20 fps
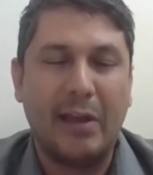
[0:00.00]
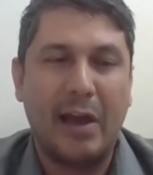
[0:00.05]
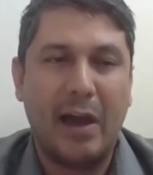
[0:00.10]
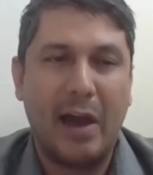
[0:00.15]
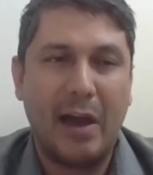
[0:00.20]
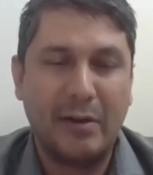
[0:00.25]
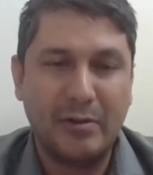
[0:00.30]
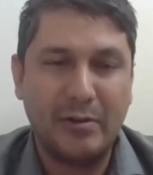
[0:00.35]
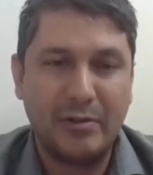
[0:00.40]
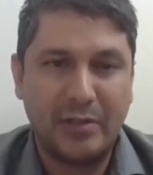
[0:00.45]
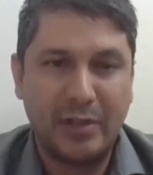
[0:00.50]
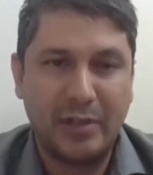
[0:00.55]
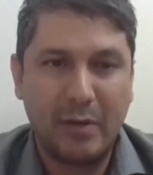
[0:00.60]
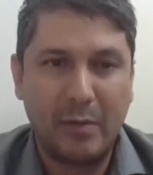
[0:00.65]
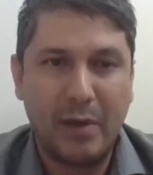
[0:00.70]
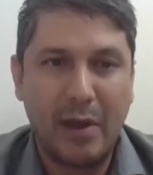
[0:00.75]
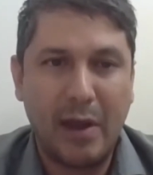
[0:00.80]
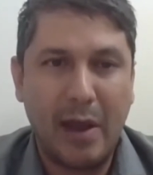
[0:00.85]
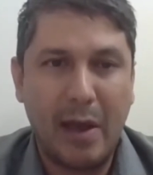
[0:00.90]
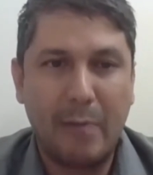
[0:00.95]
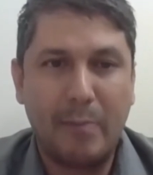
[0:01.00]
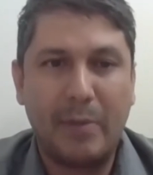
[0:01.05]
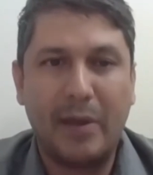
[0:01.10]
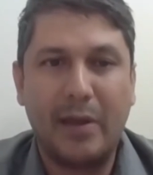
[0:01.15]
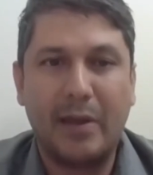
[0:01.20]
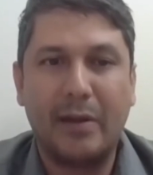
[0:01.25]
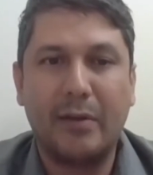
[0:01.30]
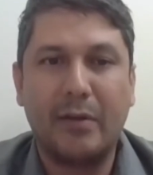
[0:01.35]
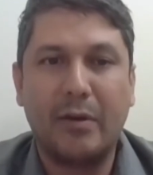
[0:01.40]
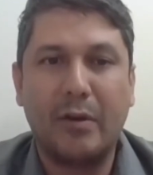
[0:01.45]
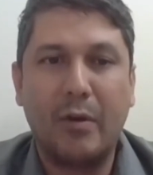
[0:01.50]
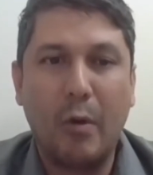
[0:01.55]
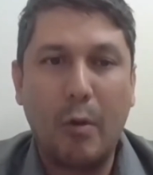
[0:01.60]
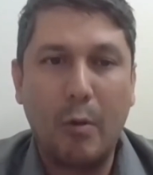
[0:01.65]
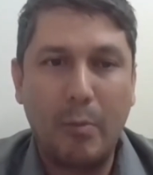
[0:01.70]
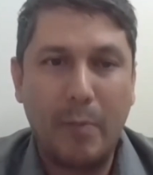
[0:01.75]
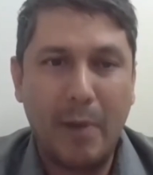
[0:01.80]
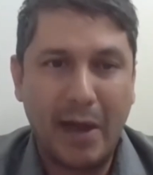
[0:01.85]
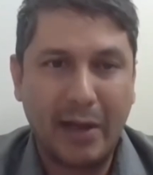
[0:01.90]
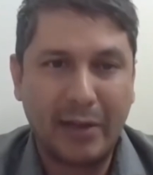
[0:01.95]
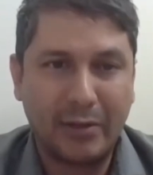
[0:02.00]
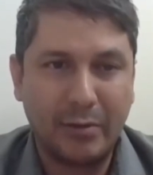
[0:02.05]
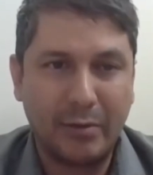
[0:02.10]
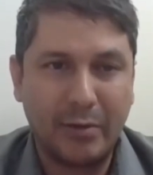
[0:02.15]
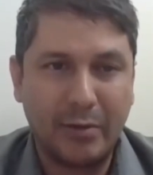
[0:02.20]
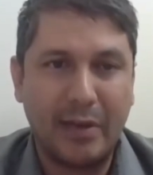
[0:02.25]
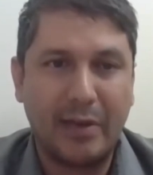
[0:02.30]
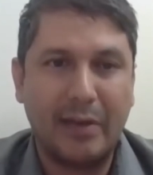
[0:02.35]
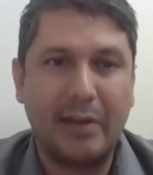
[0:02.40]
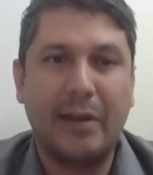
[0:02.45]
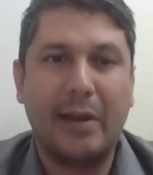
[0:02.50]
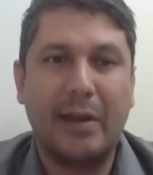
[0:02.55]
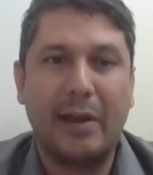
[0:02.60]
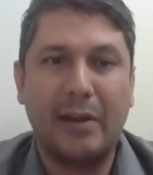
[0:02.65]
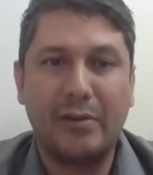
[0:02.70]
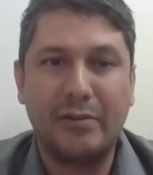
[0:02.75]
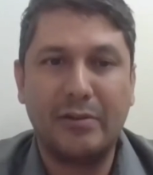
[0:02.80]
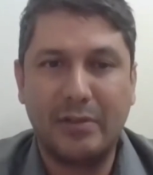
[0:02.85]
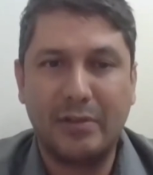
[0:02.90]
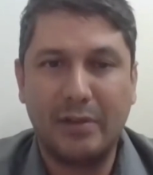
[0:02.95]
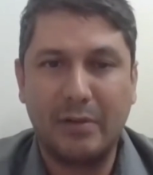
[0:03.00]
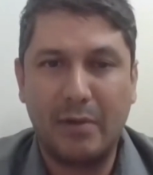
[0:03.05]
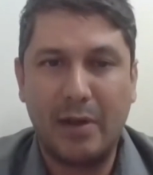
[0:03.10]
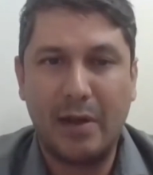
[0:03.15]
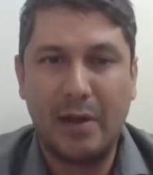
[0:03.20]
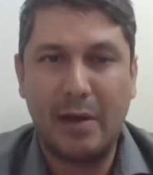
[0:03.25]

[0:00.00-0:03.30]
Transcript: understand what happened, go back to it and understand what